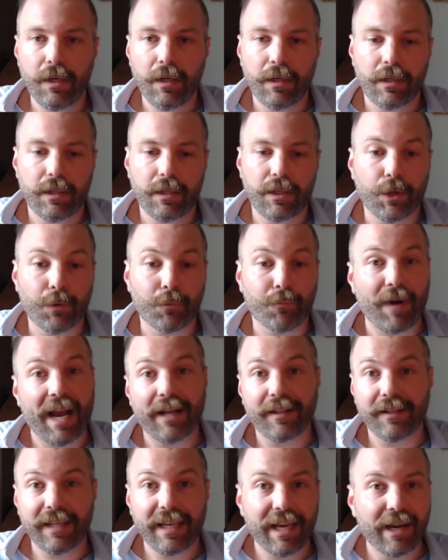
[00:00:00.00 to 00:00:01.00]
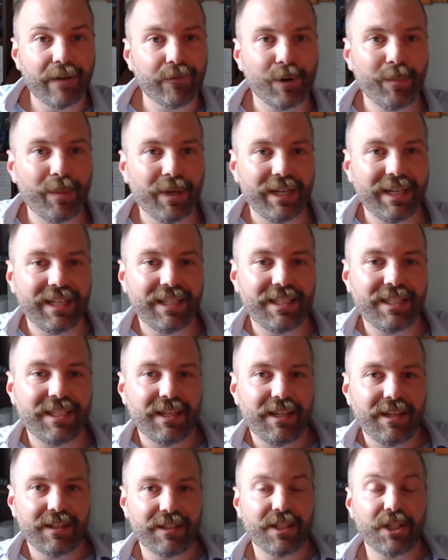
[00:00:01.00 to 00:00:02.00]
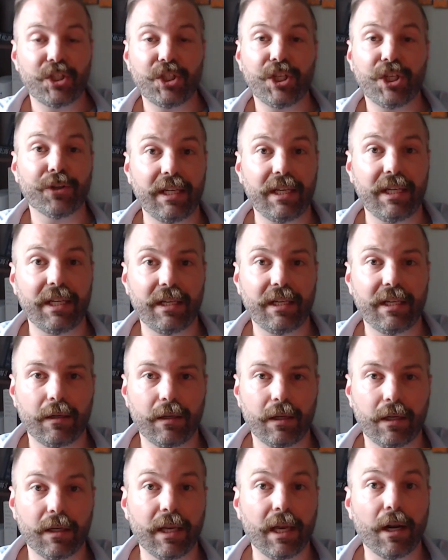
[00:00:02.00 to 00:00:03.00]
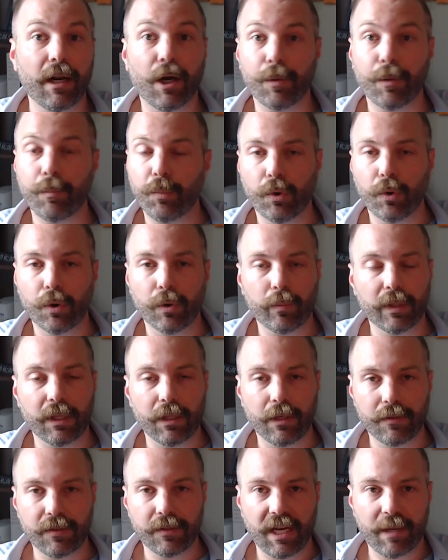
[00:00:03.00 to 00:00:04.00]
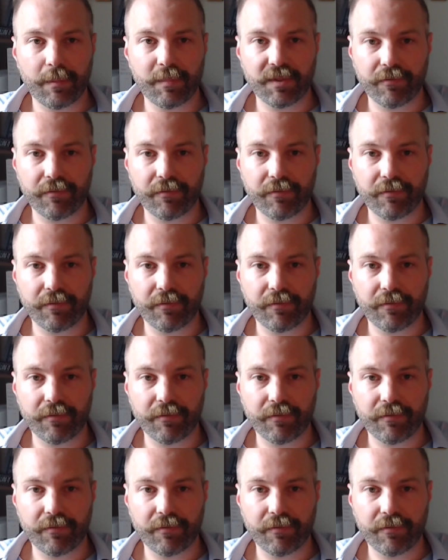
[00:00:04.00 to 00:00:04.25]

rally everybody to cheerlead and get on board with those types of